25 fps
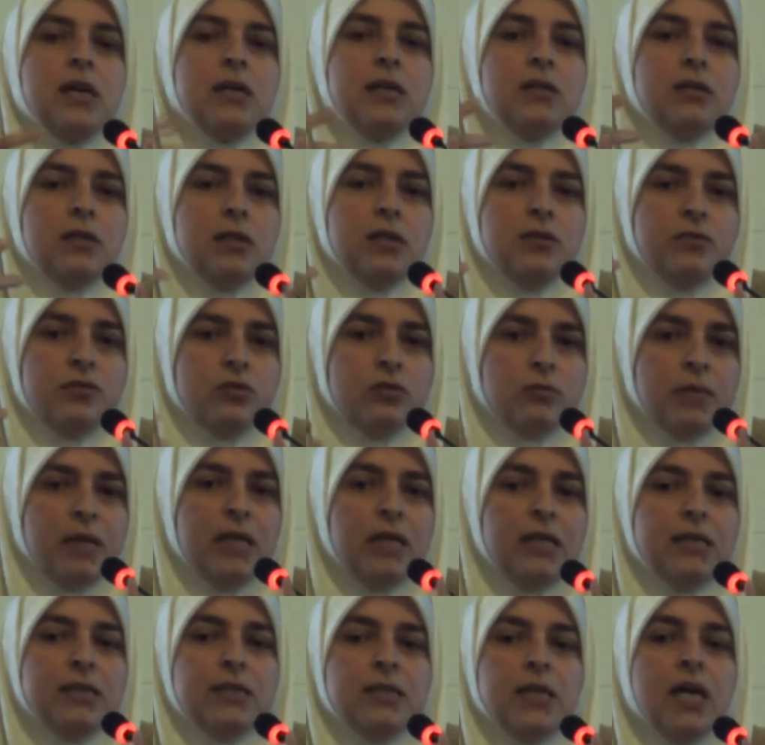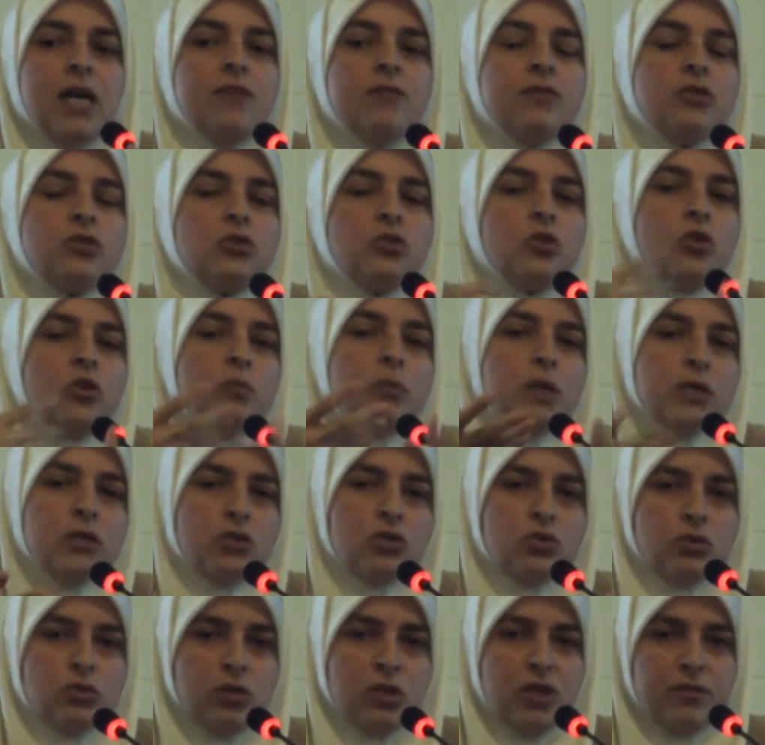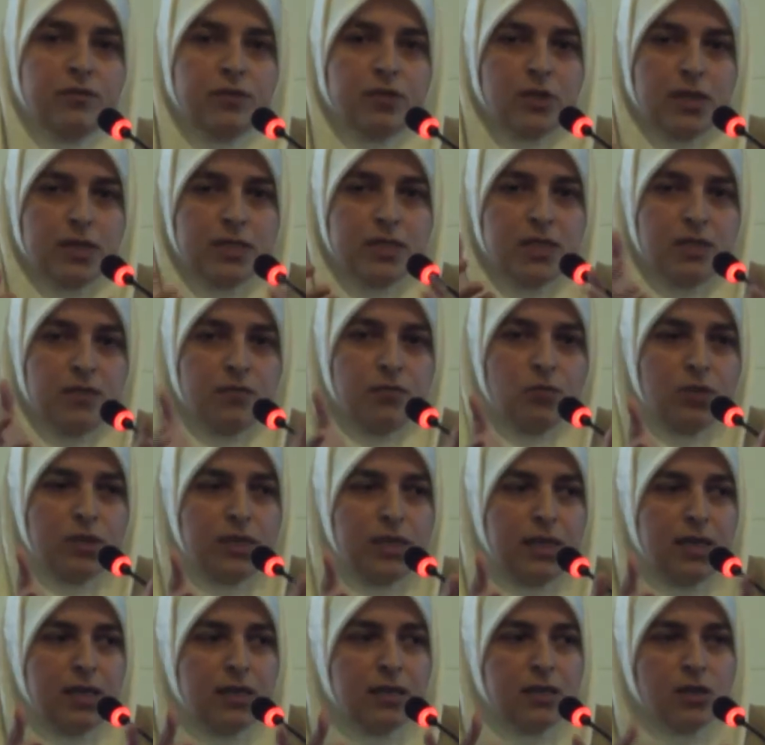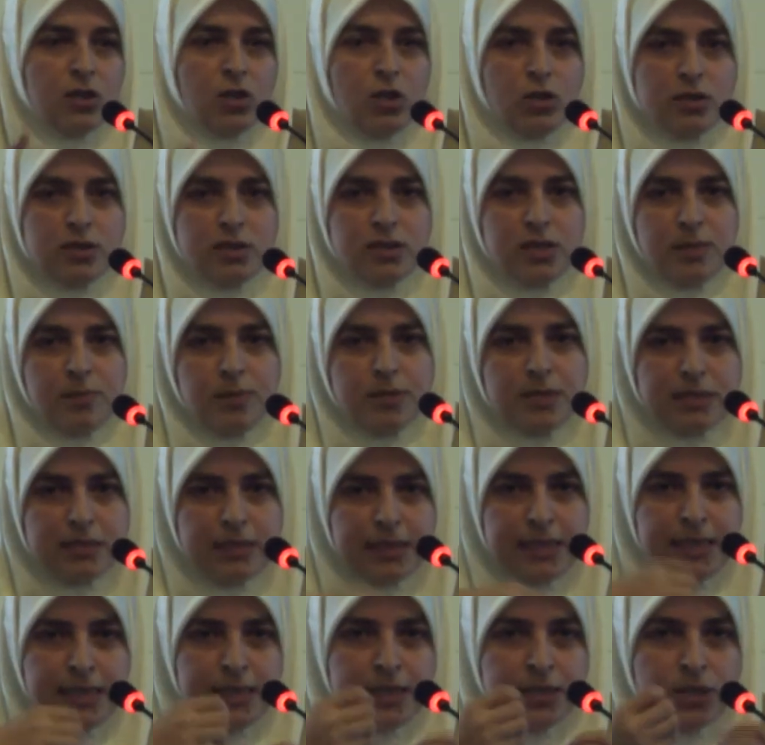and informality have so much to offer us if we take the concepts,